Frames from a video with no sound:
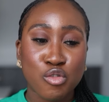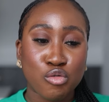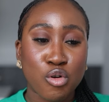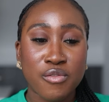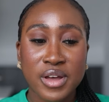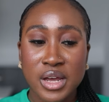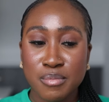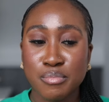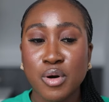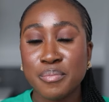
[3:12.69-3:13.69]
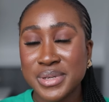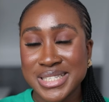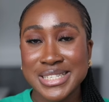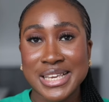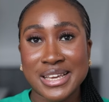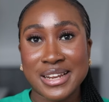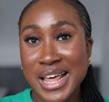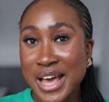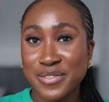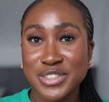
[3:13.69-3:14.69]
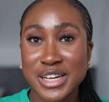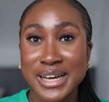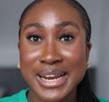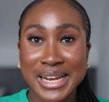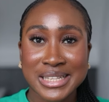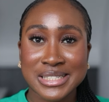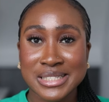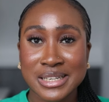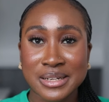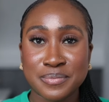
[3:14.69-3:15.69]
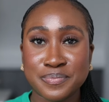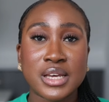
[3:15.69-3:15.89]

rough and bumpy skin after cleansing.